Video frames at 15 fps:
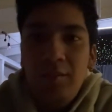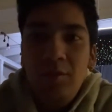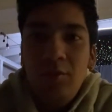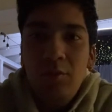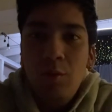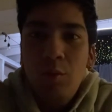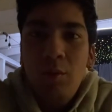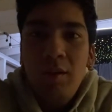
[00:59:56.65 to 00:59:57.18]
He
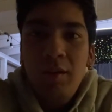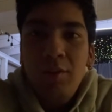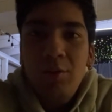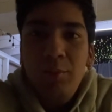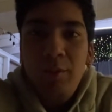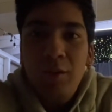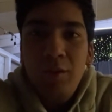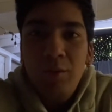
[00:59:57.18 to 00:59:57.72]
just don't want
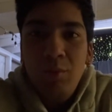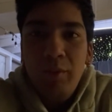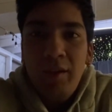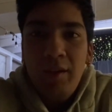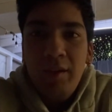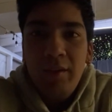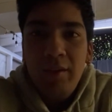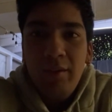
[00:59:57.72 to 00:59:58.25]
it to be on a
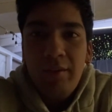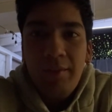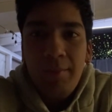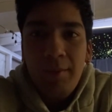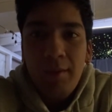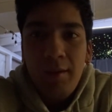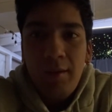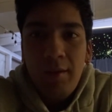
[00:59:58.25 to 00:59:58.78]
weekend or
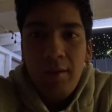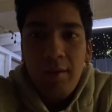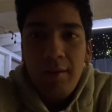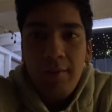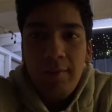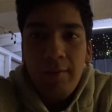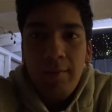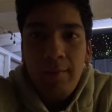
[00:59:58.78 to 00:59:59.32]
something like
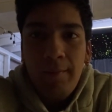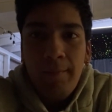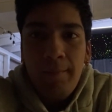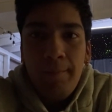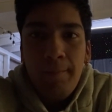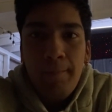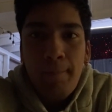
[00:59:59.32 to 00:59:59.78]
that, so